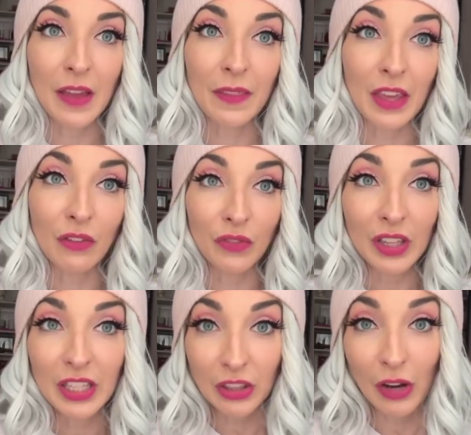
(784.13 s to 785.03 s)
And they feel
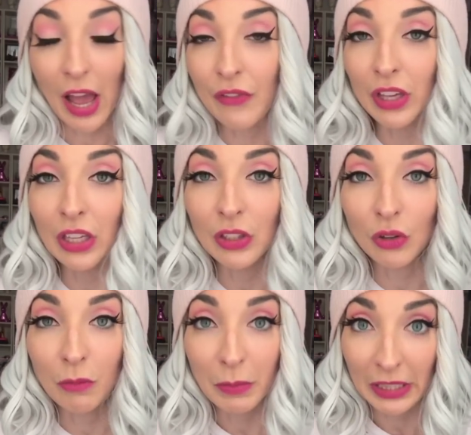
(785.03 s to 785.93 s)
like they're having,
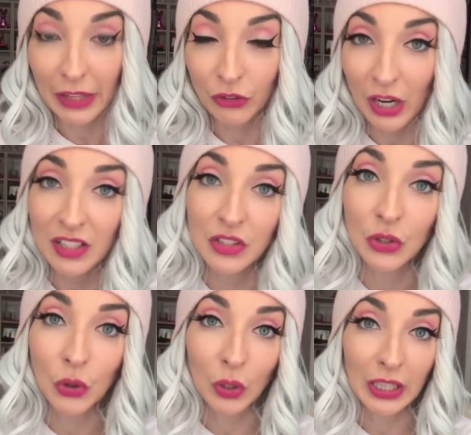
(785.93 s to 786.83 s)
a midlife crisis
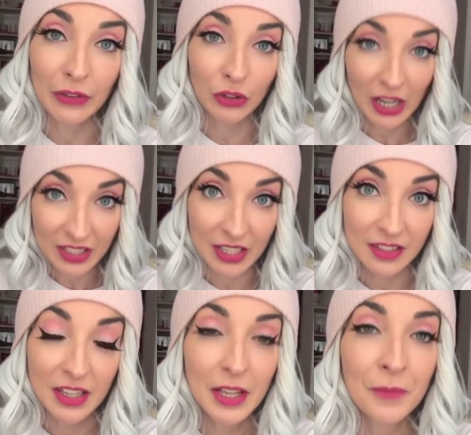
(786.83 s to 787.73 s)
or a quarter-life
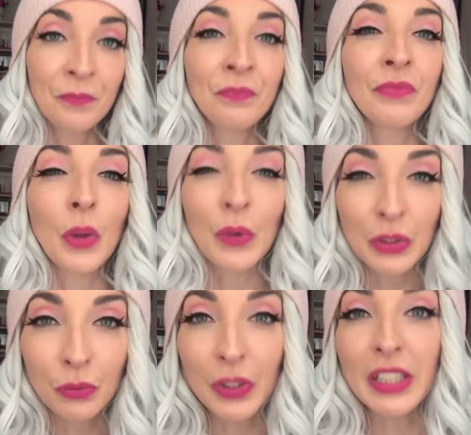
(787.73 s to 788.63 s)
crisis,
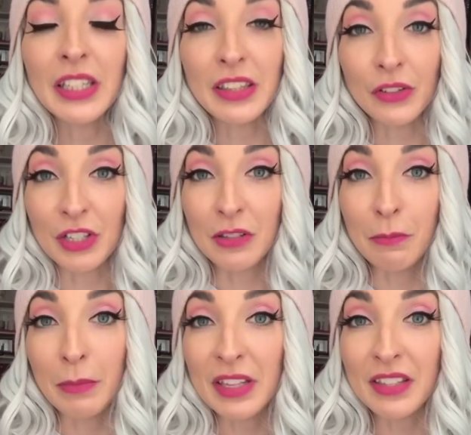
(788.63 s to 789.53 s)
when really they're just
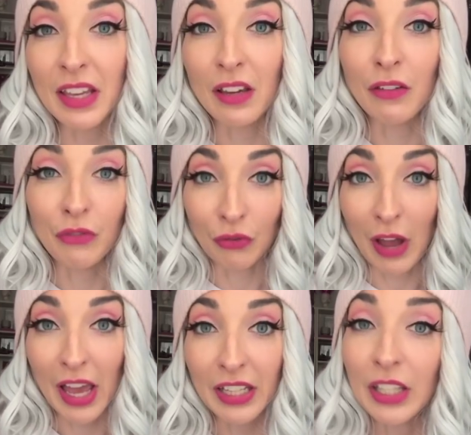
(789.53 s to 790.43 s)
missing
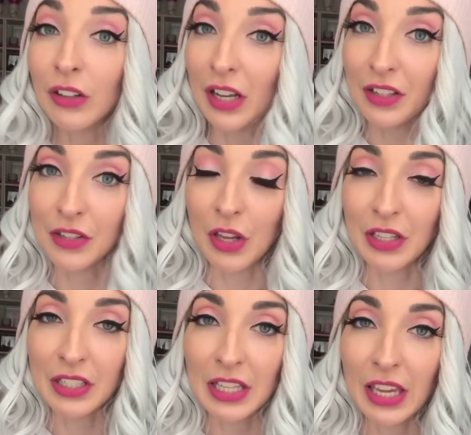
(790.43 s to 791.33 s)
variety or
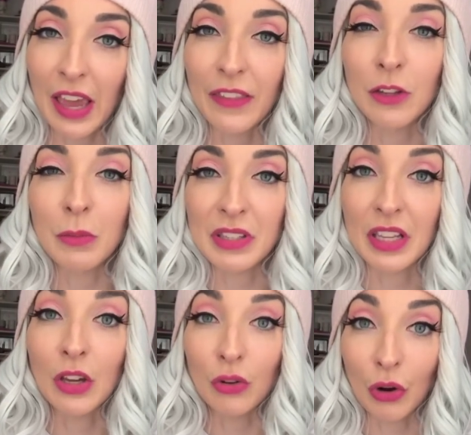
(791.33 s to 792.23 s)
uncertainty, and they're
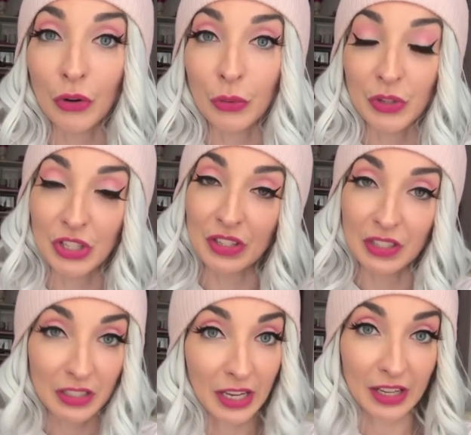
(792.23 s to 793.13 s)
missing growth, which is
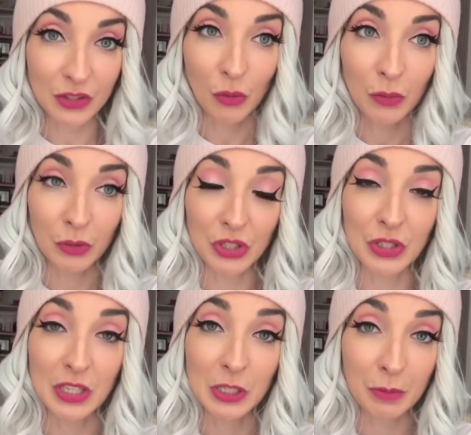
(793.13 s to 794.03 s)
the next one, which
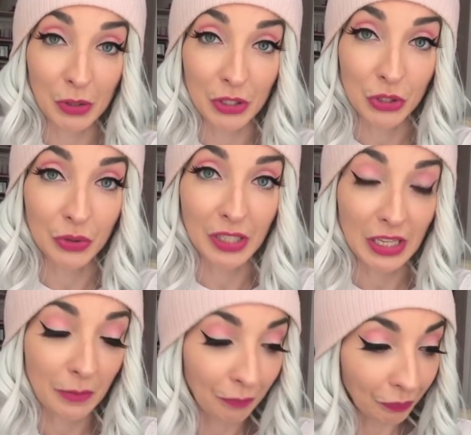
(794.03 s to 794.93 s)
is a spiritual need.